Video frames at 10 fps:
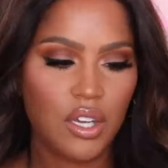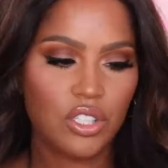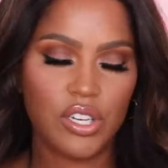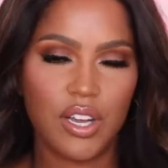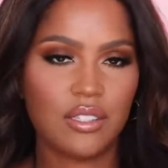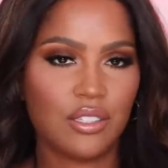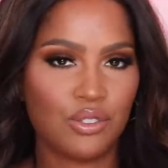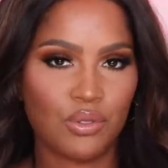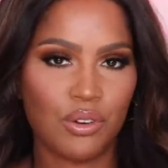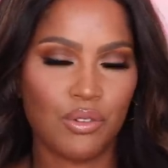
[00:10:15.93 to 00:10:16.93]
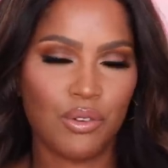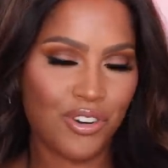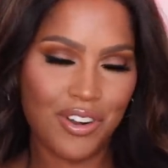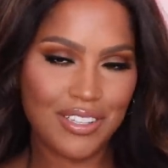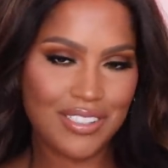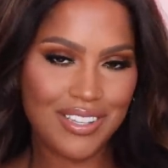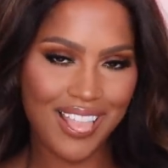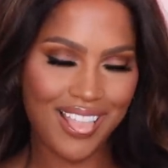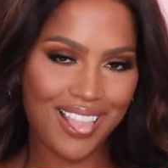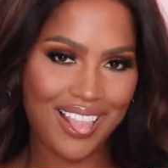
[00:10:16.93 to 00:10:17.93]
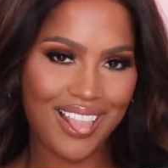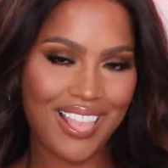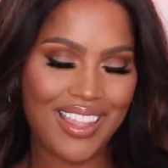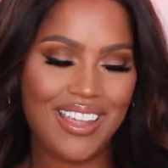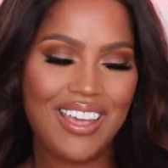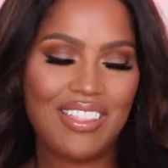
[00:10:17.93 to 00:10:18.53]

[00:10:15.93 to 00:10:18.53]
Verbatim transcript: she has in store for us. Hmm.